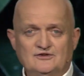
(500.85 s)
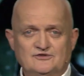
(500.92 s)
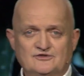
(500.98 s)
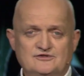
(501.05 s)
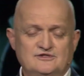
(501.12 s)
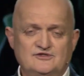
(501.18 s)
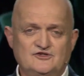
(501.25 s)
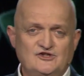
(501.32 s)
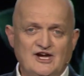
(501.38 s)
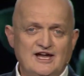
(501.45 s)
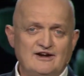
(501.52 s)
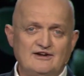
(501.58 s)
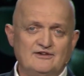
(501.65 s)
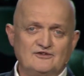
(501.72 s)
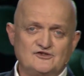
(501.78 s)

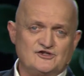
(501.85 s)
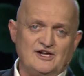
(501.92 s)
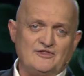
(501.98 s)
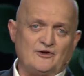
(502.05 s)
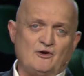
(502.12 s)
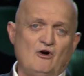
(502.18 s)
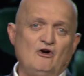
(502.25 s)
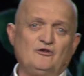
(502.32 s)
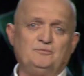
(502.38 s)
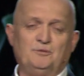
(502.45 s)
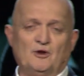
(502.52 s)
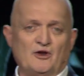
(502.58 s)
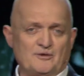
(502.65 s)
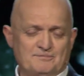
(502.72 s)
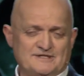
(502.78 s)
share the
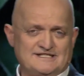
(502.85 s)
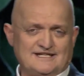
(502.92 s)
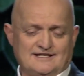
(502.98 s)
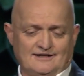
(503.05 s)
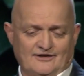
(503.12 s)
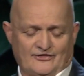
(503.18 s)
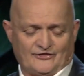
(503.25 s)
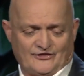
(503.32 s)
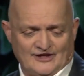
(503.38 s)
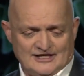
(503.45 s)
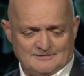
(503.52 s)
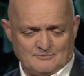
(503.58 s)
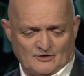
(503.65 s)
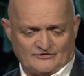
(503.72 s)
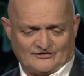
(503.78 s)
gospel on a particular
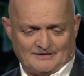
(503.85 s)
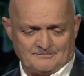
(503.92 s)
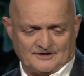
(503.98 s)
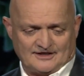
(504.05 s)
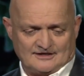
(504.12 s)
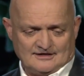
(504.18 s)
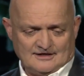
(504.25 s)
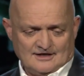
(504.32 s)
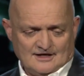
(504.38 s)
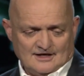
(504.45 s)
theme or something.